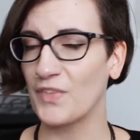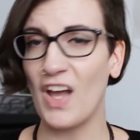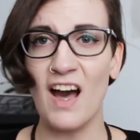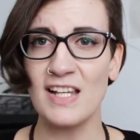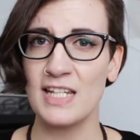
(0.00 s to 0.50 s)

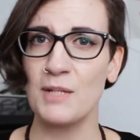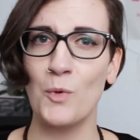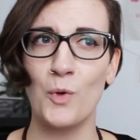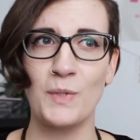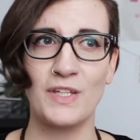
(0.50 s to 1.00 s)
cars
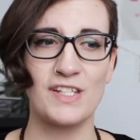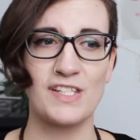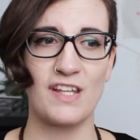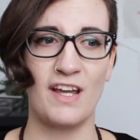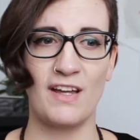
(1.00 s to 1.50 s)
anymore
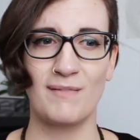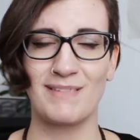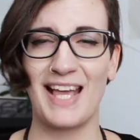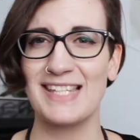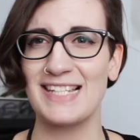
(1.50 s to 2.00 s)
because
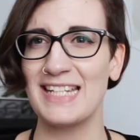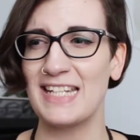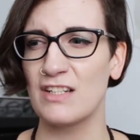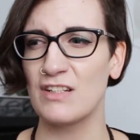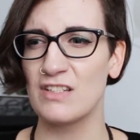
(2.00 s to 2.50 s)

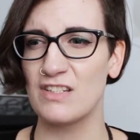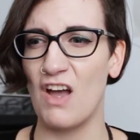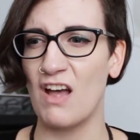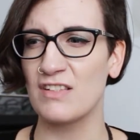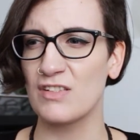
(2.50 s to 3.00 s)
gasoline
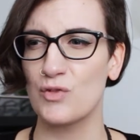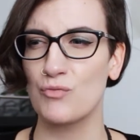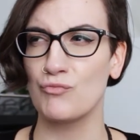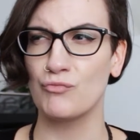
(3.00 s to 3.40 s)
turns